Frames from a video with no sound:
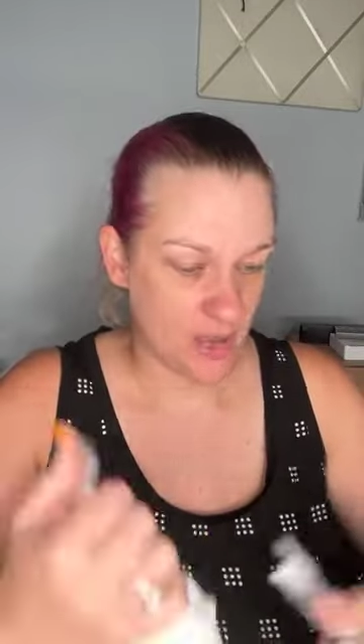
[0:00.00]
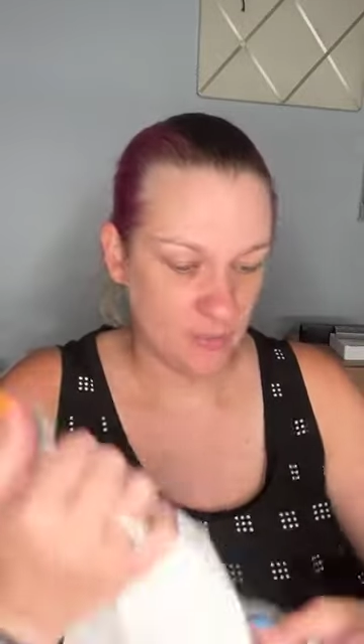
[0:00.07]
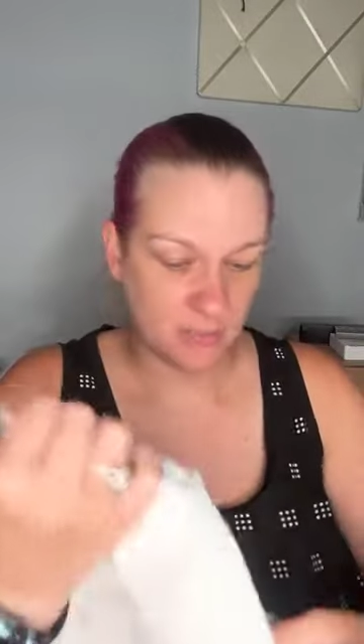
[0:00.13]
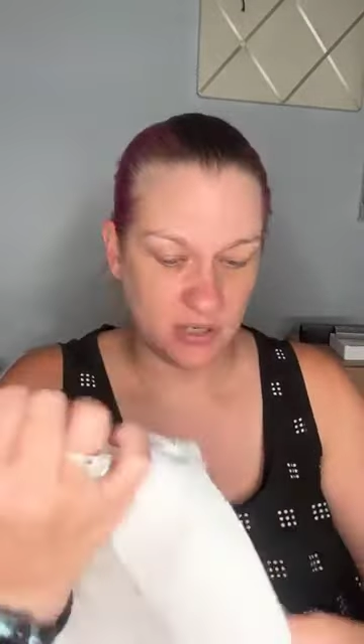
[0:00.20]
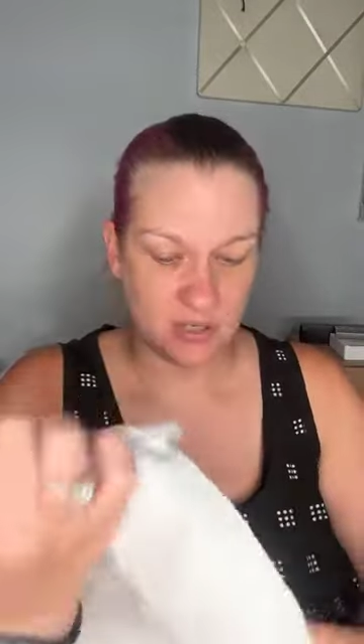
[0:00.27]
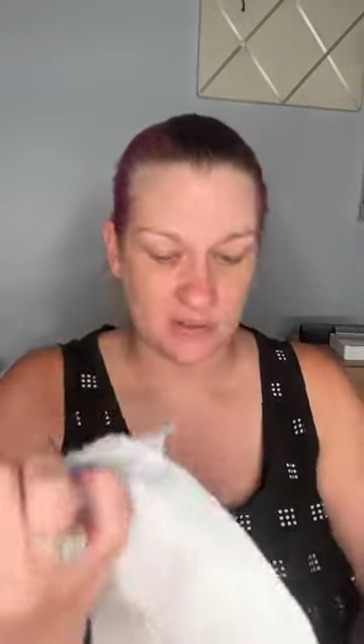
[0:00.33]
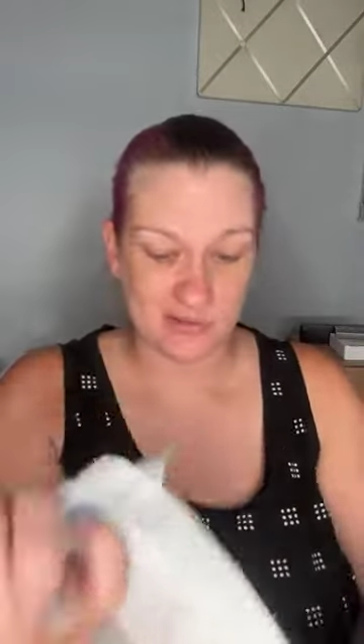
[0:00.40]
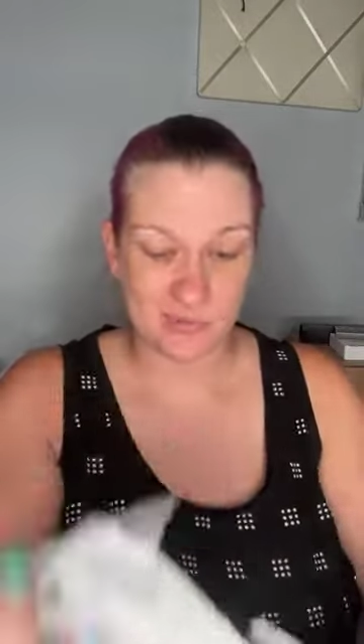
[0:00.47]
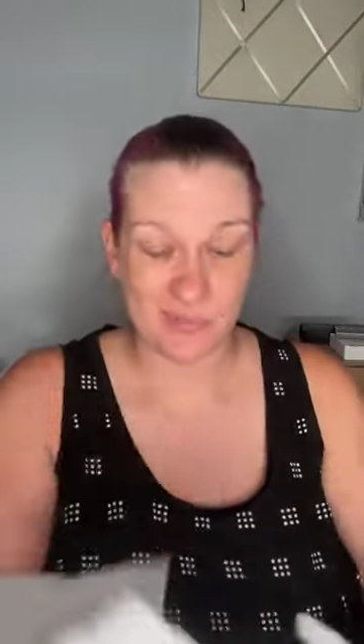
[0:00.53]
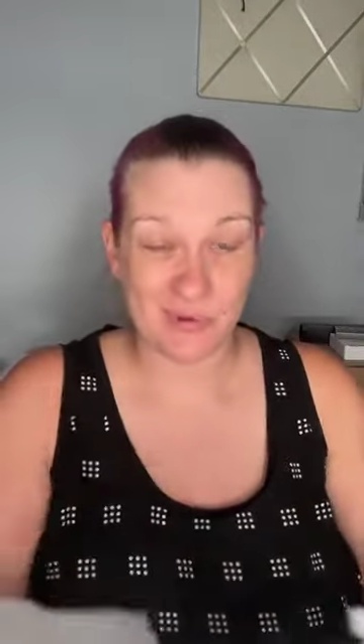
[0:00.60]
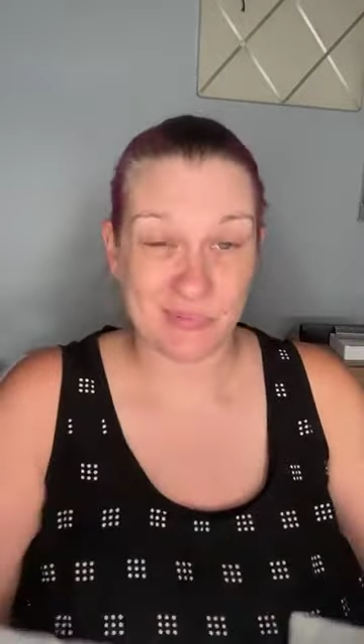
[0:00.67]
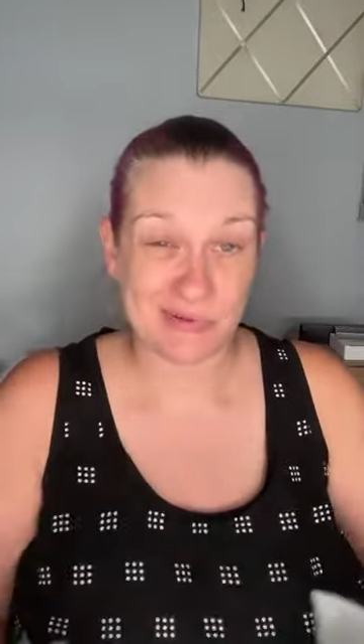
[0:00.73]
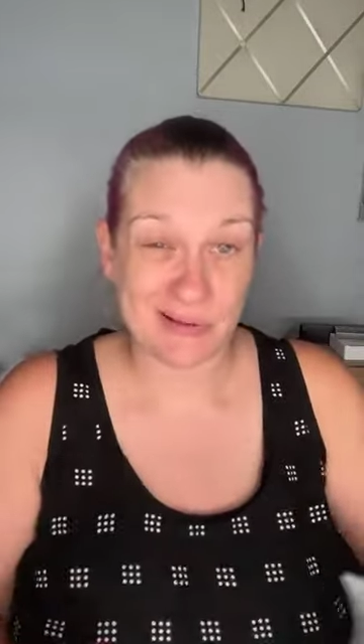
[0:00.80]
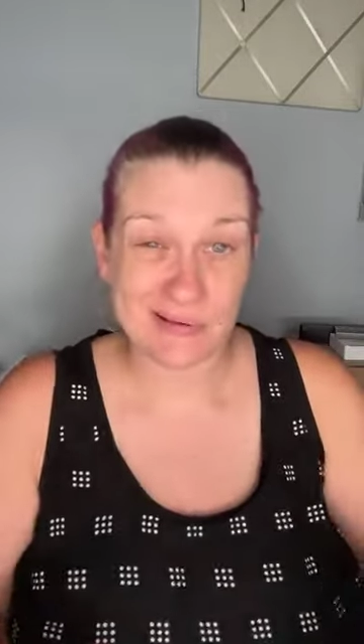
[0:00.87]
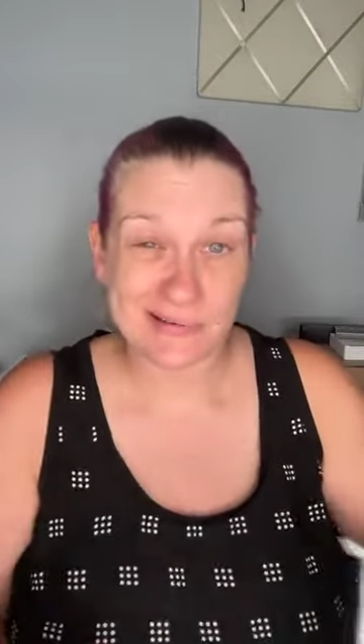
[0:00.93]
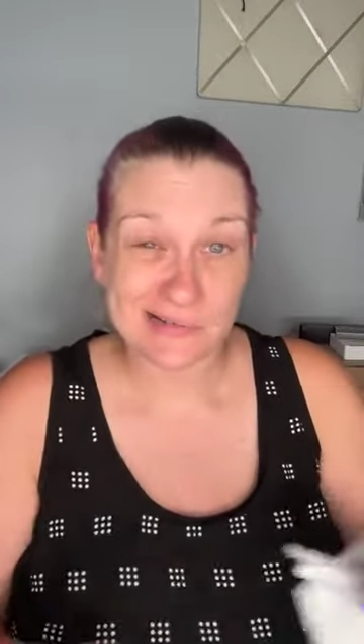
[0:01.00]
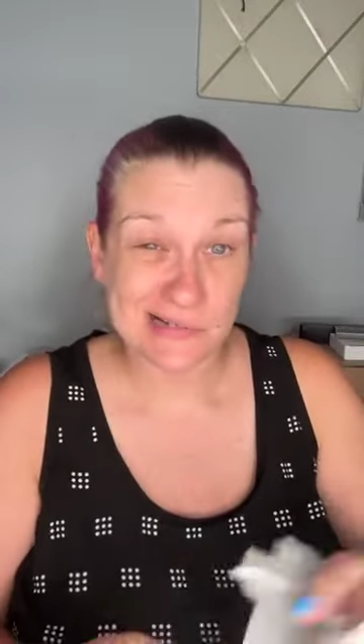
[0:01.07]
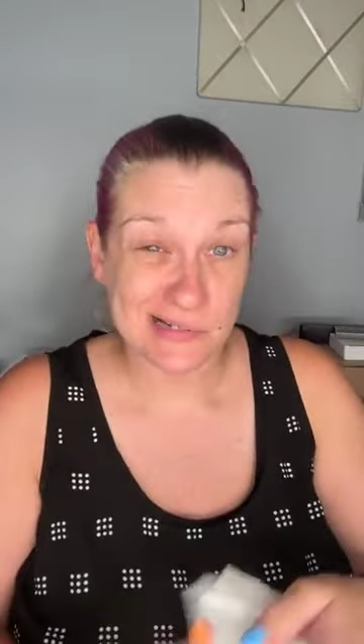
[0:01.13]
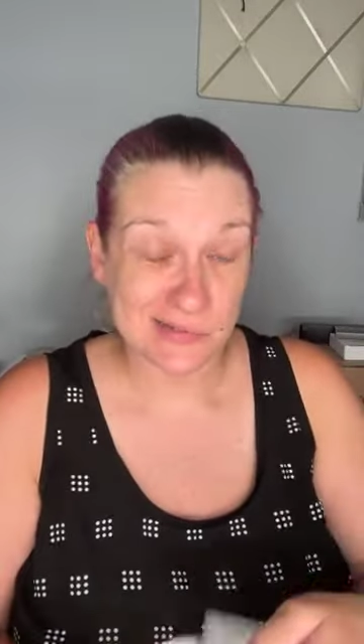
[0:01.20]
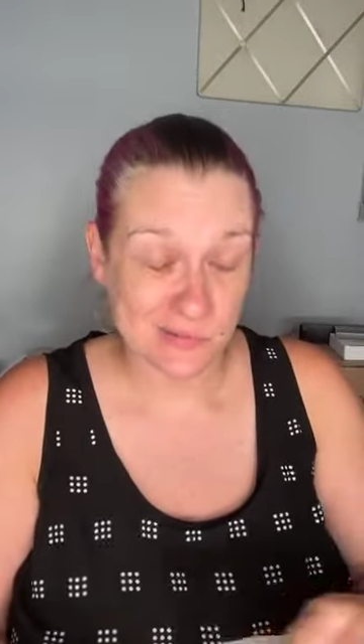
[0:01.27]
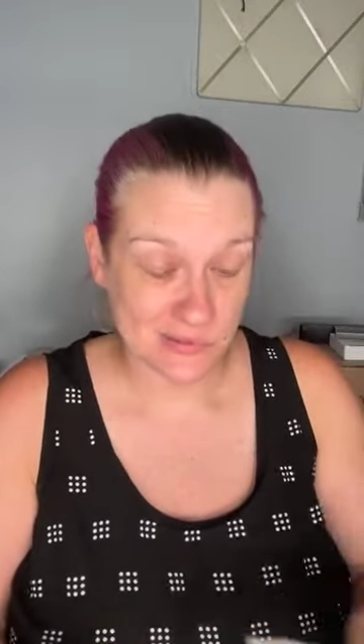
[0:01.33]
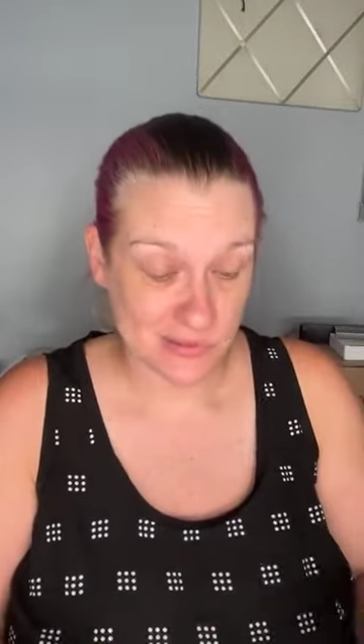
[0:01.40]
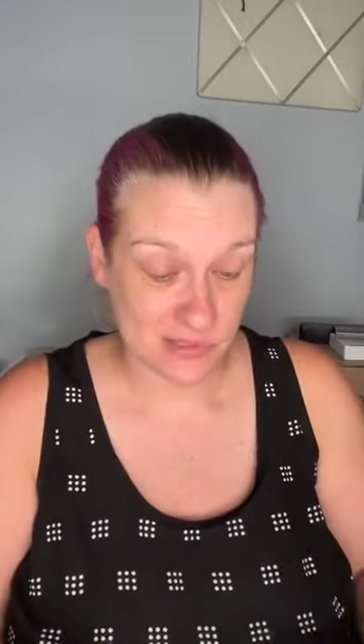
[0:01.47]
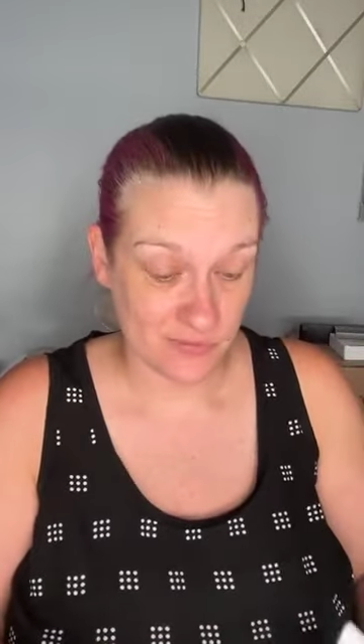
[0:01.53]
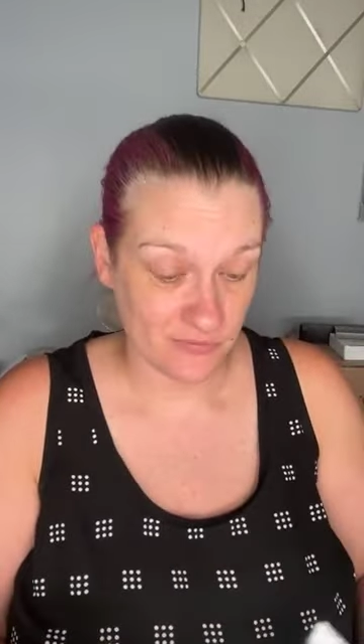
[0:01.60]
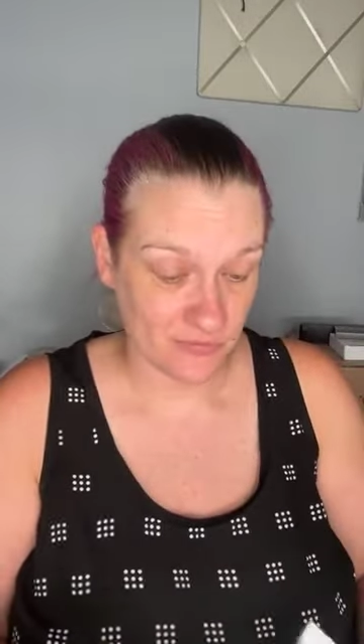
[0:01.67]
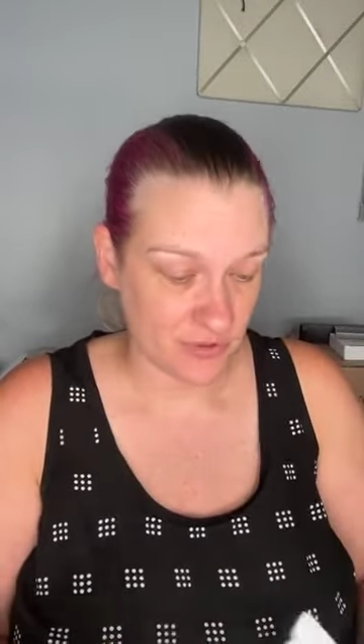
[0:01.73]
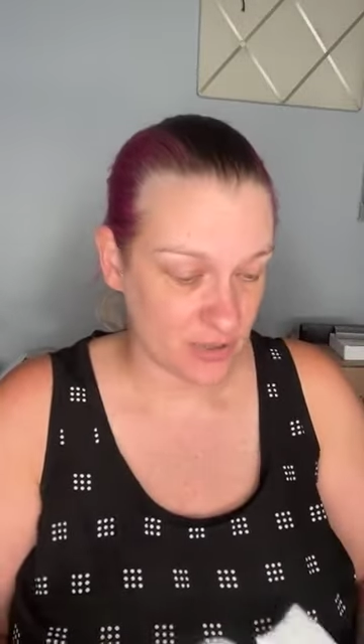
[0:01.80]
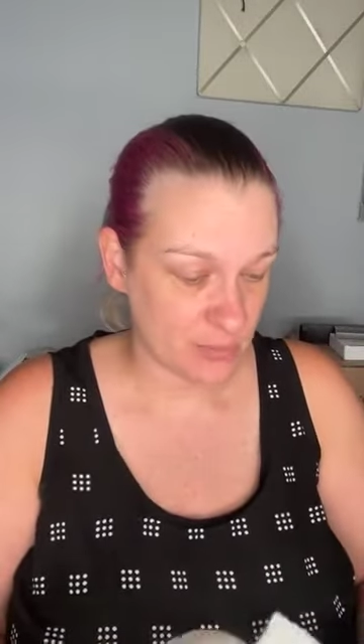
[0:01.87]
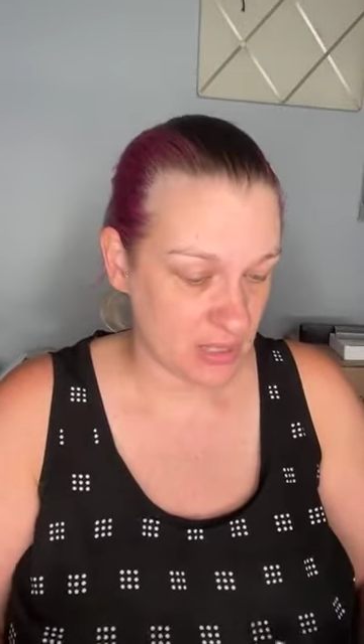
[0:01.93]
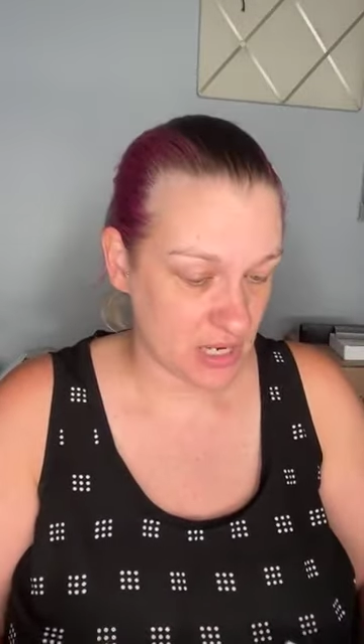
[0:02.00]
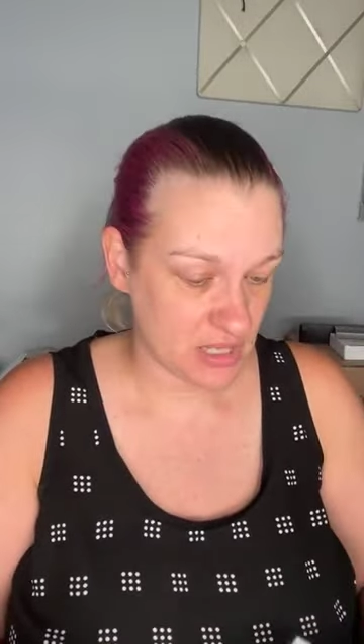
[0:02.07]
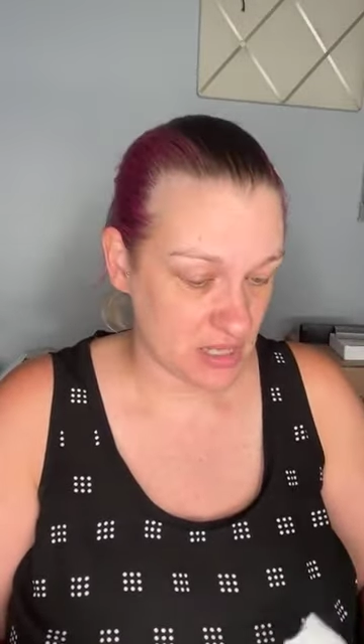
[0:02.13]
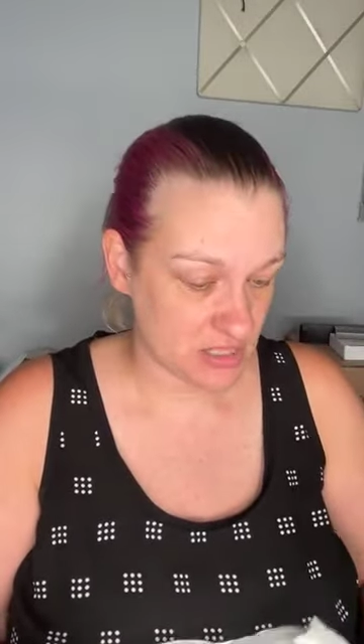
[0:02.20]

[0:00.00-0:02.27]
I'm gonna use a paper towel because that's what's in front of me.